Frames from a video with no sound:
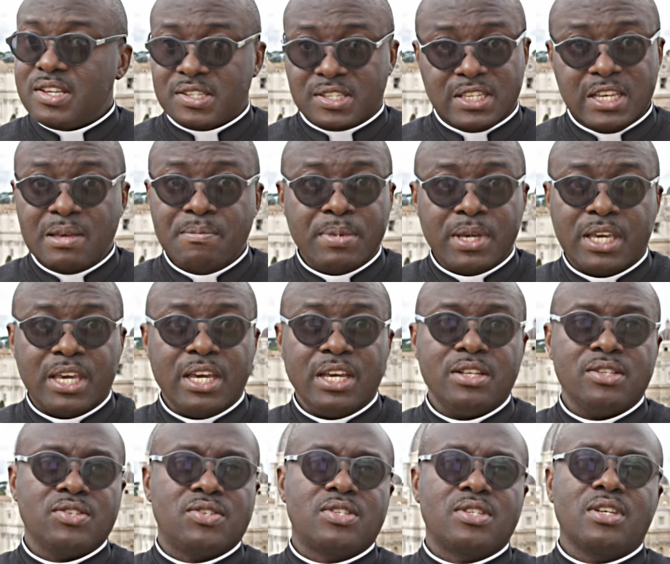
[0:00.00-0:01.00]
Sin
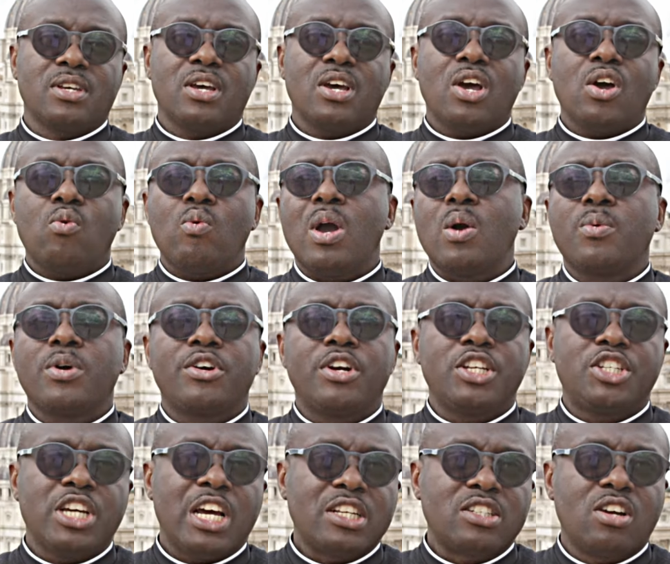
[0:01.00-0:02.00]
begins when we
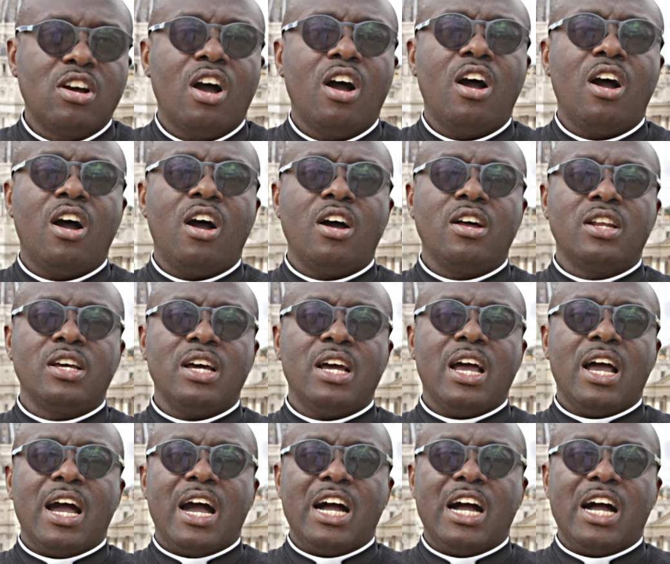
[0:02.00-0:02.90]
reject God